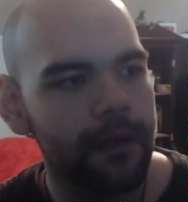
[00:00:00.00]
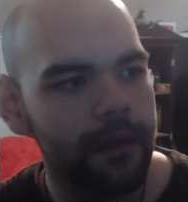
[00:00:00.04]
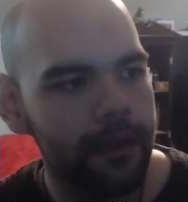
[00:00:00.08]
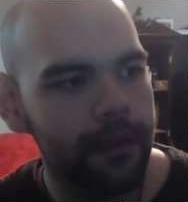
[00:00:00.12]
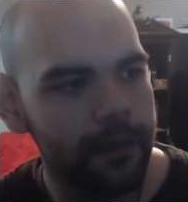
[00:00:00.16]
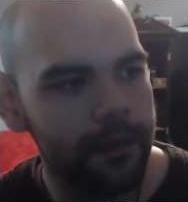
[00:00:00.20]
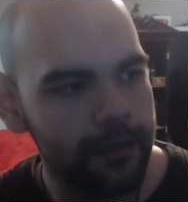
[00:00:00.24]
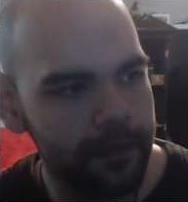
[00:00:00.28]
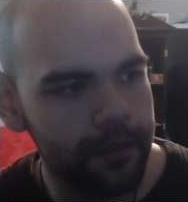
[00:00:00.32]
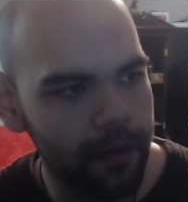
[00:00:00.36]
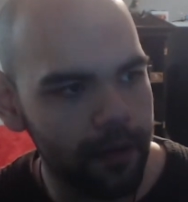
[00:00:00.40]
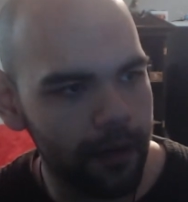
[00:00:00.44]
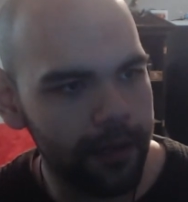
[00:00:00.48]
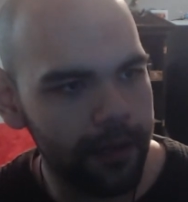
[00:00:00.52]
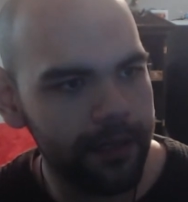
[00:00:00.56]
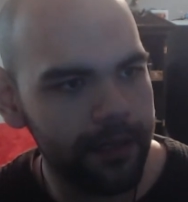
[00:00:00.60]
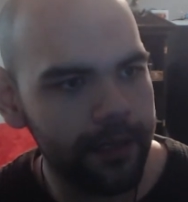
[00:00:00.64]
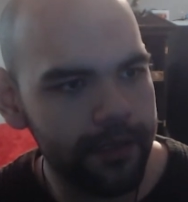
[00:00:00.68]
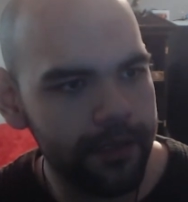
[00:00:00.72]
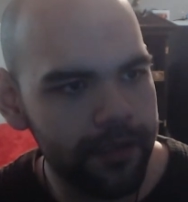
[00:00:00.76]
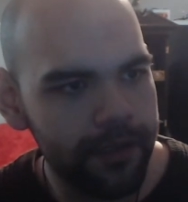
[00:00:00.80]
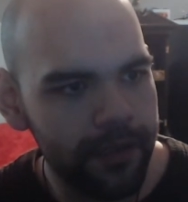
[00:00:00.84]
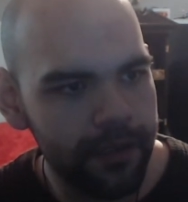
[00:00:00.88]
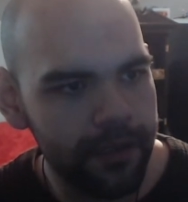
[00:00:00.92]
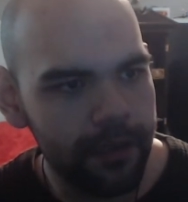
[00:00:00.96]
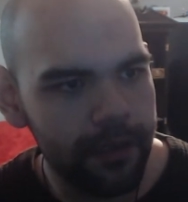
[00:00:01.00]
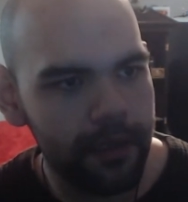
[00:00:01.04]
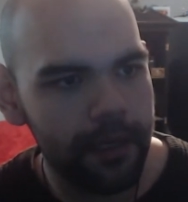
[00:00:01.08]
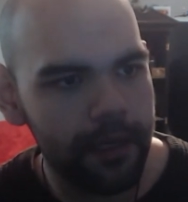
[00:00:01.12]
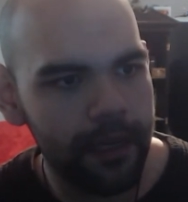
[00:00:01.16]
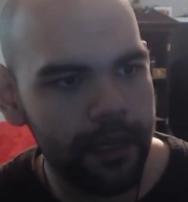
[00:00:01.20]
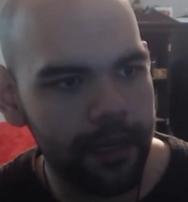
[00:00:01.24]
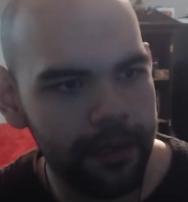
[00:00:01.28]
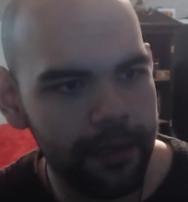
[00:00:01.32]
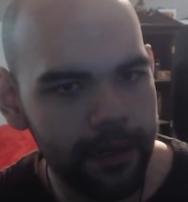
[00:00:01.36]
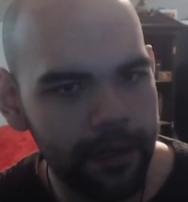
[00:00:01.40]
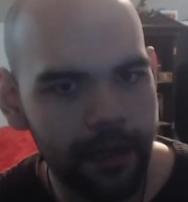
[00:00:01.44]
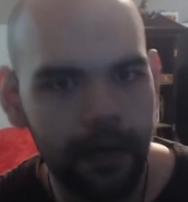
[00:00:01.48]
Darkness
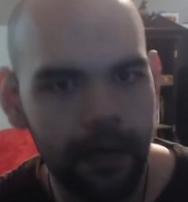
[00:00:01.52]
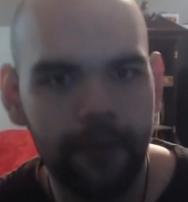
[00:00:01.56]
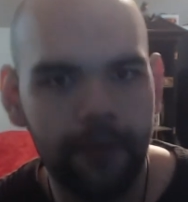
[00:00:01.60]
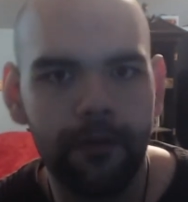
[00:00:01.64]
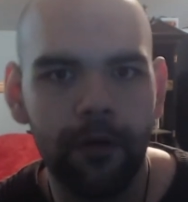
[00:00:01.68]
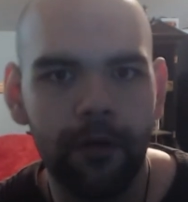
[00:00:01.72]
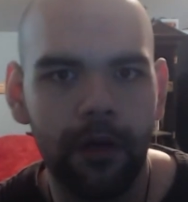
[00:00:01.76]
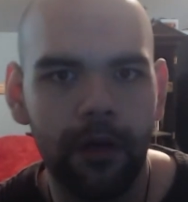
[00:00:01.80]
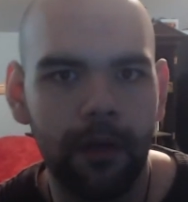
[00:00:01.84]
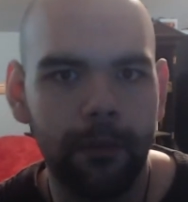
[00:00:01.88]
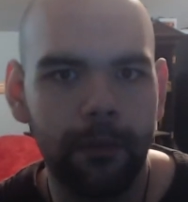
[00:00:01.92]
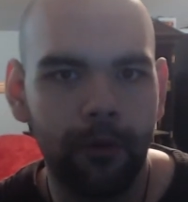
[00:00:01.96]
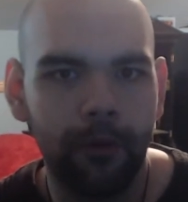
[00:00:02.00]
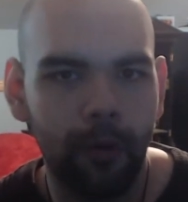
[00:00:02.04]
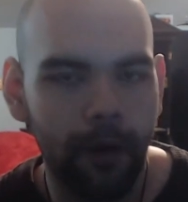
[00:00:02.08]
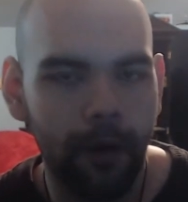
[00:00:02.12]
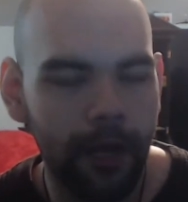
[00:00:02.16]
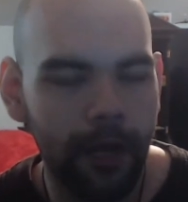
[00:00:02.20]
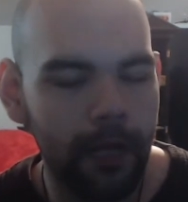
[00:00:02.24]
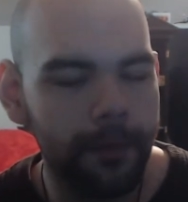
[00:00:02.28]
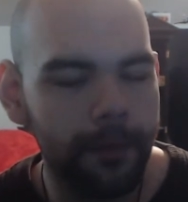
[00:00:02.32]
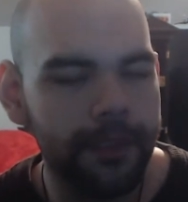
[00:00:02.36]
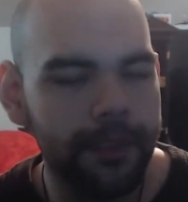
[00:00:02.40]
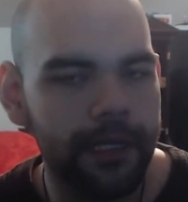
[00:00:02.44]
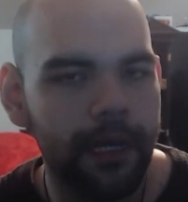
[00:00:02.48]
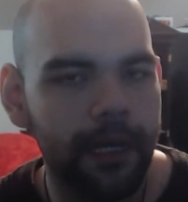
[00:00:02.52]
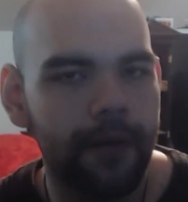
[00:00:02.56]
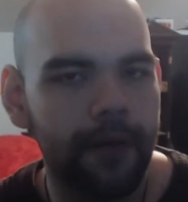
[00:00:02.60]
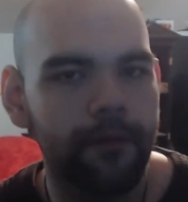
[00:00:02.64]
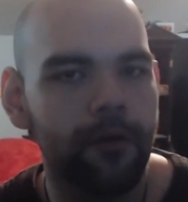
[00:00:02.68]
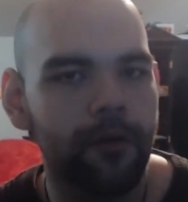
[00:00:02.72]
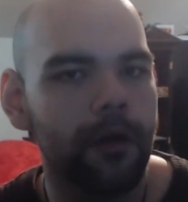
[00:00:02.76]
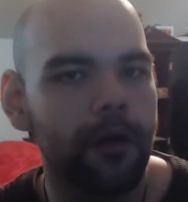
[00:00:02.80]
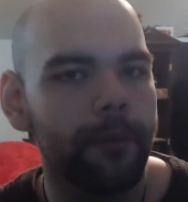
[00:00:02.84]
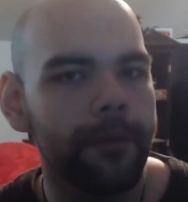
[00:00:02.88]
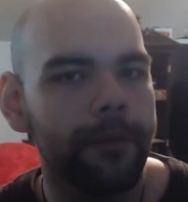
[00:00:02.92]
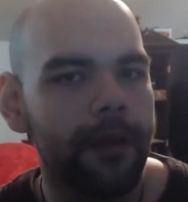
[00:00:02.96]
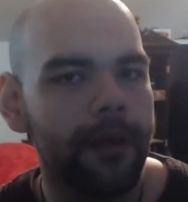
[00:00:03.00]
can cover up or help to
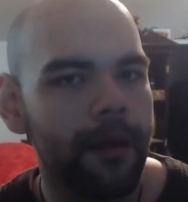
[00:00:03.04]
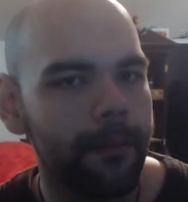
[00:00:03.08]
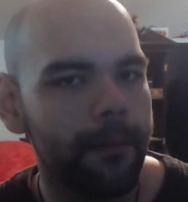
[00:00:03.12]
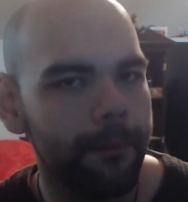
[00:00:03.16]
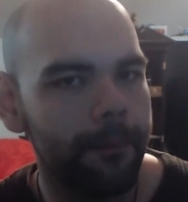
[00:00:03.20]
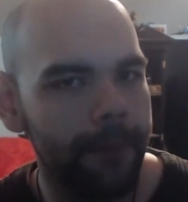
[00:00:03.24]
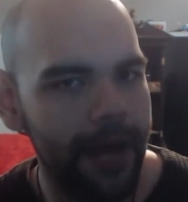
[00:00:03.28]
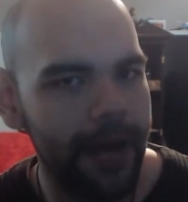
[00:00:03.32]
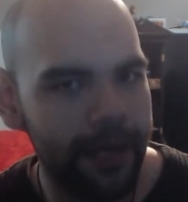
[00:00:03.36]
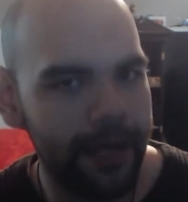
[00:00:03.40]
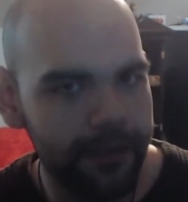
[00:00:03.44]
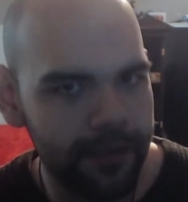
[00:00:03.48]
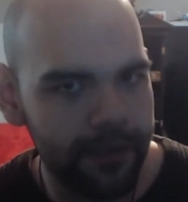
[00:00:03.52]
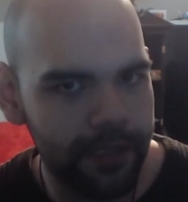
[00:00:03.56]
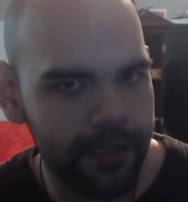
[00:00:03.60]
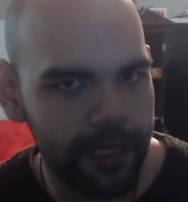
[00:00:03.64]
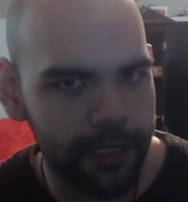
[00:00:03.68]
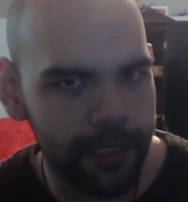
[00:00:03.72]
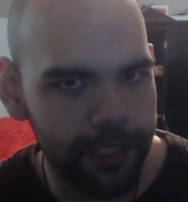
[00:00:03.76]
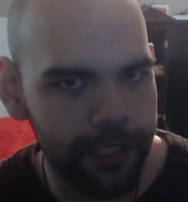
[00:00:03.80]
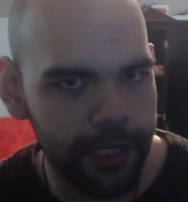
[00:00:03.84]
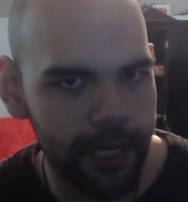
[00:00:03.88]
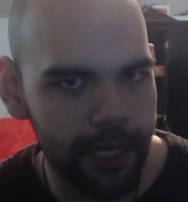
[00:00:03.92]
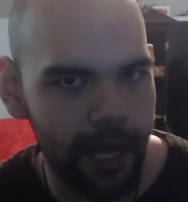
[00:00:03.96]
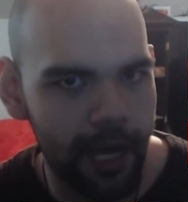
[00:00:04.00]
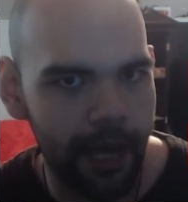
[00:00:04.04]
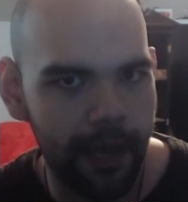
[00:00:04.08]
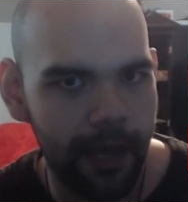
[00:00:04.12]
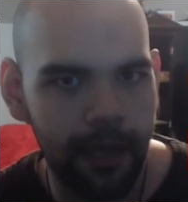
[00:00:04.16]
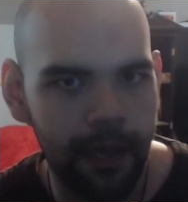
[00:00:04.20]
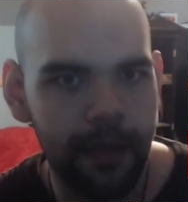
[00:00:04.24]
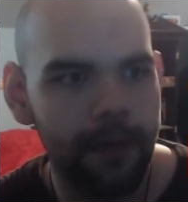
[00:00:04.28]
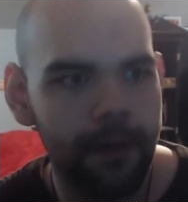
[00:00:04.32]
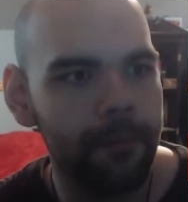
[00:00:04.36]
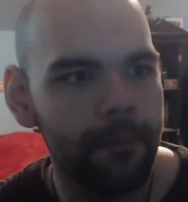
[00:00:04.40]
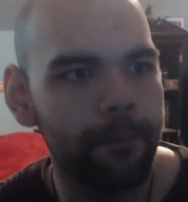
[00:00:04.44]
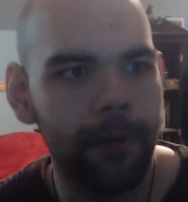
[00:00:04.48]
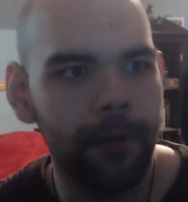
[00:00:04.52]
cover up bad CGI,
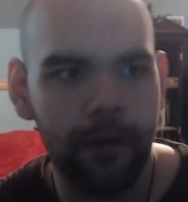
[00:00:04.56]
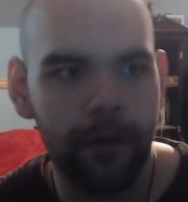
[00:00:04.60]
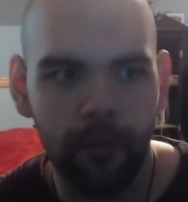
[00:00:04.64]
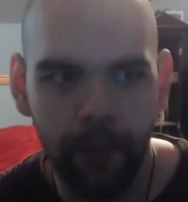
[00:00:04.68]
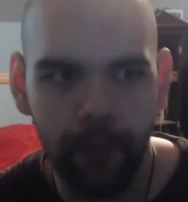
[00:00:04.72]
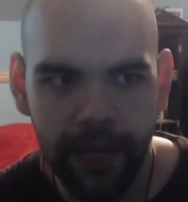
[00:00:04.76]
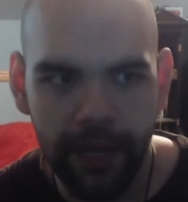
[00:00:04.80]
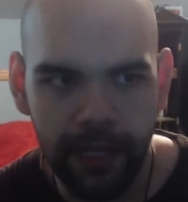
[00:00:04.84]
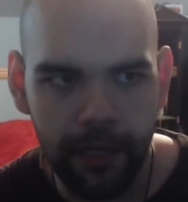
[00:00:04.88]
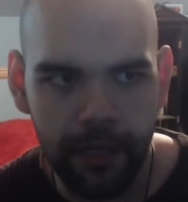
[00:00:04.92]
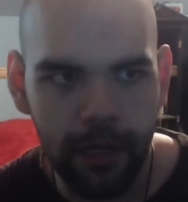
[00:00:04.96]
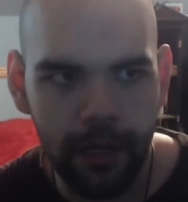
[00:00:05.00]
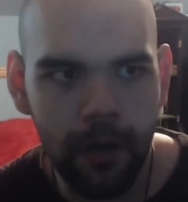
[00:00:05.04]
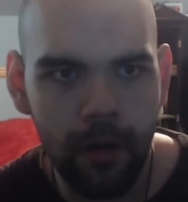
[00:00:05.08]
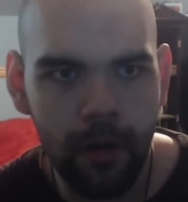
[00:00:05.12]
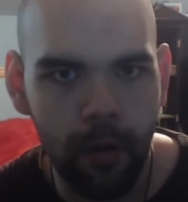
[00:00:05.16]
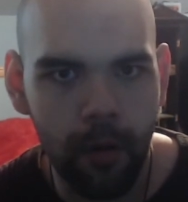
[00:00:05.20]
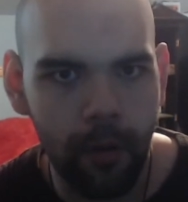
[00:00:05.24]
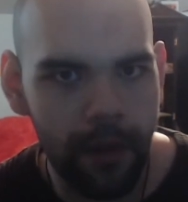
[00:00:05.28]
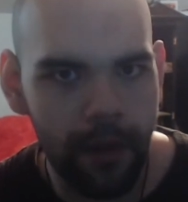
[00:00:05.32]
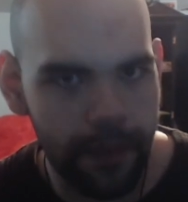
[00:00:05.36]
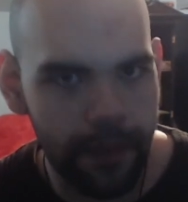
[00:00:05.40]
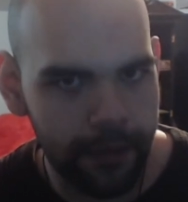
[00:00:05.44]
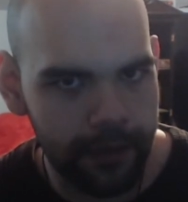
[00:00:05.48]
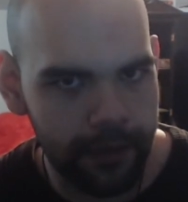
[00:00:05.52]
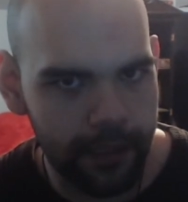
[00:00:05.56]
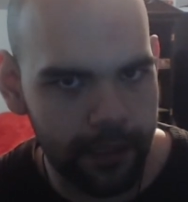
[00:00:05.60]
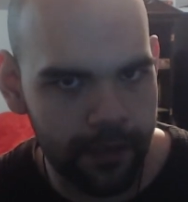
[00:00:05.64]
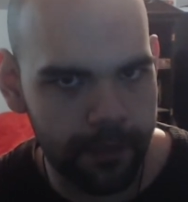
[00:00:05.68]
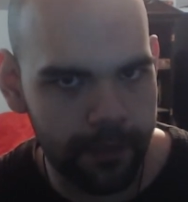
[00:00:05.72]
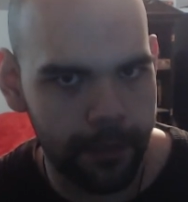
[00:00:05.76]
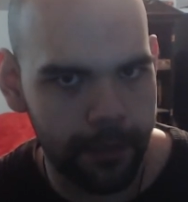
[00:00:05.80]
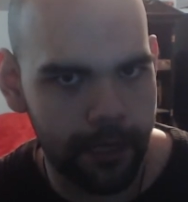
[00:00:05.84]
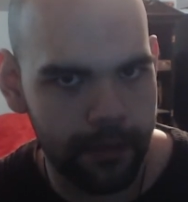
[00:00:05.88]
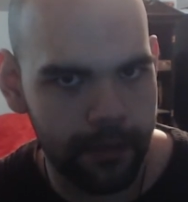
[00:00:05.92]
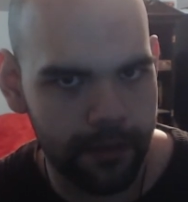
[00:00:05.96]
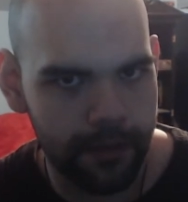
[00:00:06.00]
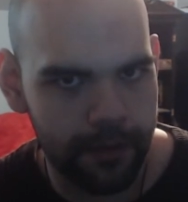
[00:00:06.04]
but we know that these
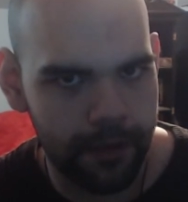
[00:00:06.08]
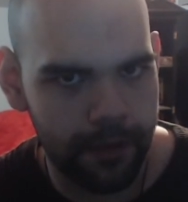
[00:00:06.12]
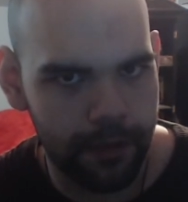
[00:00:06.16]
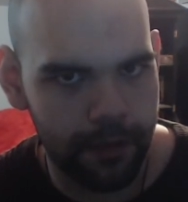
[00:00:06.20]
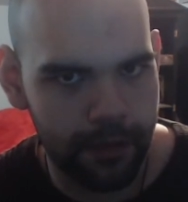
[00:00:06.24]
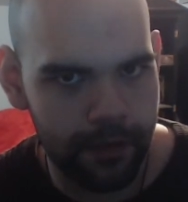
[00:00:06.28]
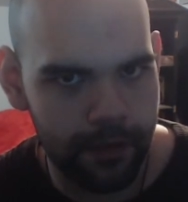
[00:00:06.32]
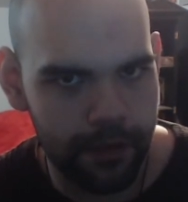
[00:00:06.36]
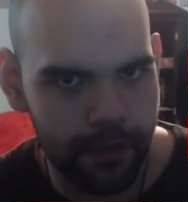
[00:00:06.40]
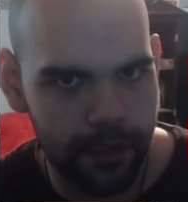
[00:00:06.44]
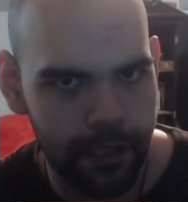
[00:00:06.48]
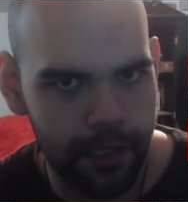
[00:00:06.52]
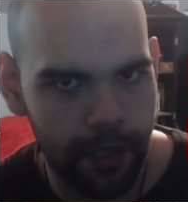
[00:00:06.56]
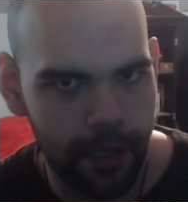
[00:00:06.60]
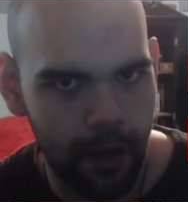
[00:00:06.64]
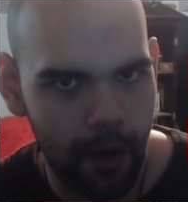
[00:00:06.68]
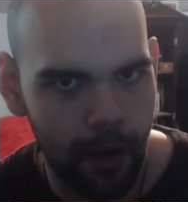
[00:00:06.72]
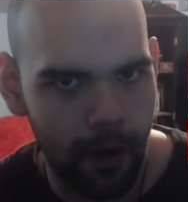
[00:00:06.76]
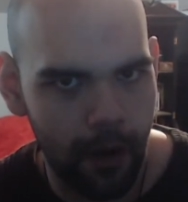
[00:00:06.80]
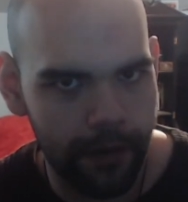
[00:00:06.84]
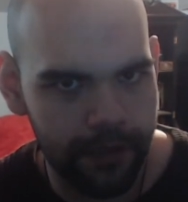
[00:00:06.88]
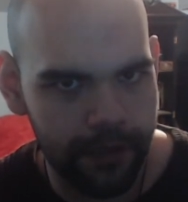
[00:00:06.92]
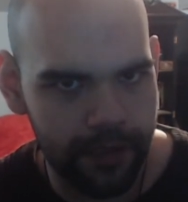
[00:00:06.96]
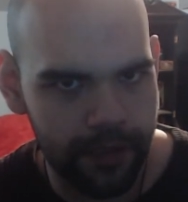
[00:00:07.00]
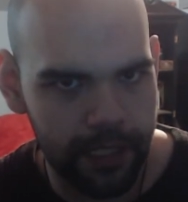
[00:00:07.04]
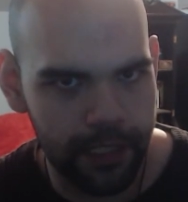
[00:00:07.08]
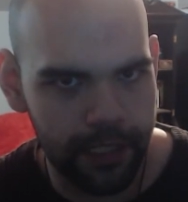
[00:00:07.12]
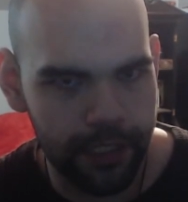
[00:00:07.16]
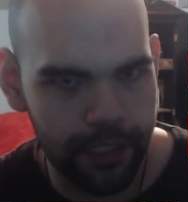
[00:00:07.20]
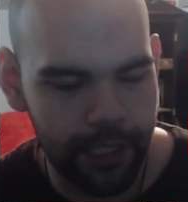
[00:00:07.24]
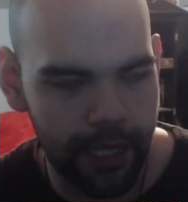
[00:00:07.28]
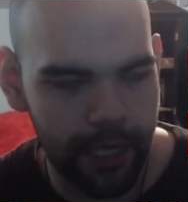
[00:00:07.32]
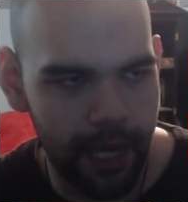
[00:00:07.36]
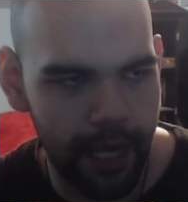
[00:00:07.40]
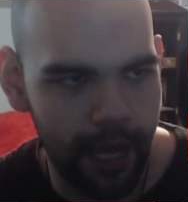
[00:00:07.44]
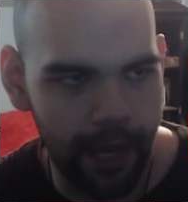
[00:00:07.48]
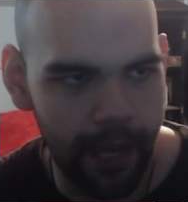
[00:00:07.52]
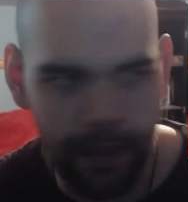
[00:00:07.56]
monsters are
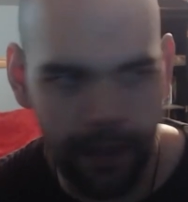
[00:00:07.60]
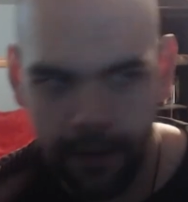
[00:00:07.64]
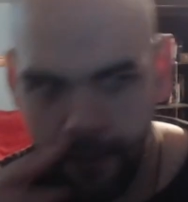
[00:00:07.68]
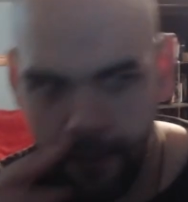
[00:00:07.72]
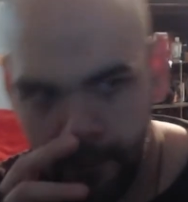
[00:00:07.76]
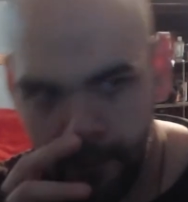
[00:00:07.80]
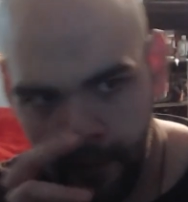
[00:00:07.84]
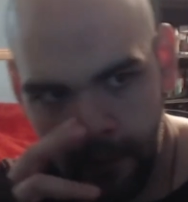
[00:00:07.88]
CGI.